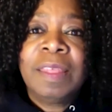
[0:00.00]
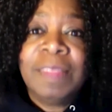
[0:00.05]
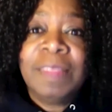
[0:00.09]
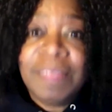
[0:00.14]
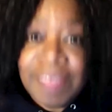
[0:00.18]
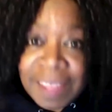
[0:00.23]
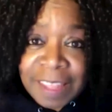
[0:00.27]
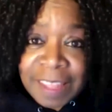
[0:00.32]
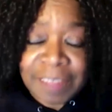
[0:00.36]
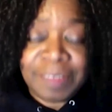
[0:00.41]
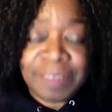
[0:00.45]

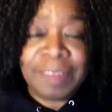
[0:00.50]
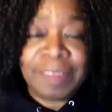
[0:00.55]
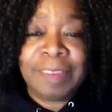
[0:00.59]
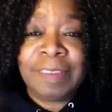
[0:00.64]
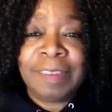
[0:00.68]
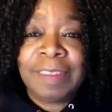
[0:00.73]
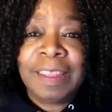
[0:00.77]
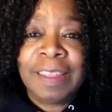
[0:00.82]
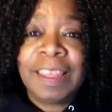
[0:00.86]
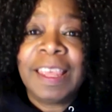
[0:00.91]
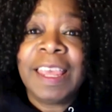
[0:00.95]

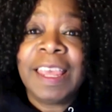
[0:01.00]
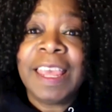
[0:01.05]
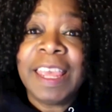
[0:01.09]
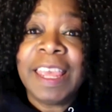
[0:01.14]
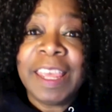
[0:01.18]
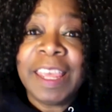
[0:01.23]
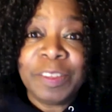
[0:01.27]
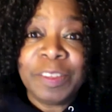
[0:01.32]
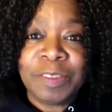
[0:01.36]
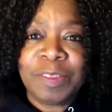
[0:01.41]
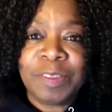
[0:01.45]
This
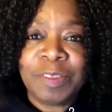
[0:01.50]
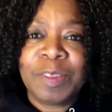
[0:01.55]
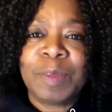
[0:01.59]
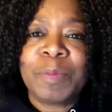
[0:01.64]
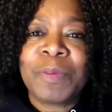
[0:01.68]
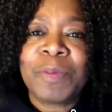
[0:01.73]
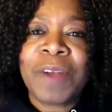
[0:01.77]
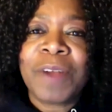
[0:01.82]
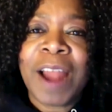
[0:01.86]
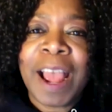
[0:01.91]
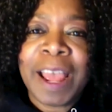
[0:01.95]
is the
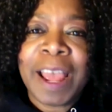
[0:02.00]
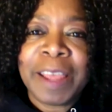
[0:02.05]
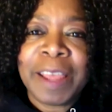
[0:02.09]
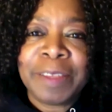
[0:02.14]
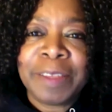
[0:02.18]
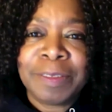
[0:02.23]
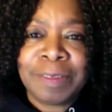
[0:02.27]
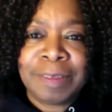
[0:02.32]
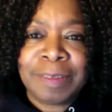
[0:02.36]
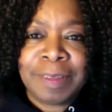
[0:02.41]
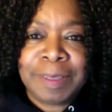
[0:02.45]

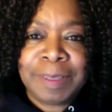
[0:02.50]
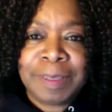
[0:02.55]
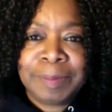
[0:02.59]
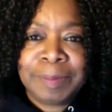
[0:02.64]
prize.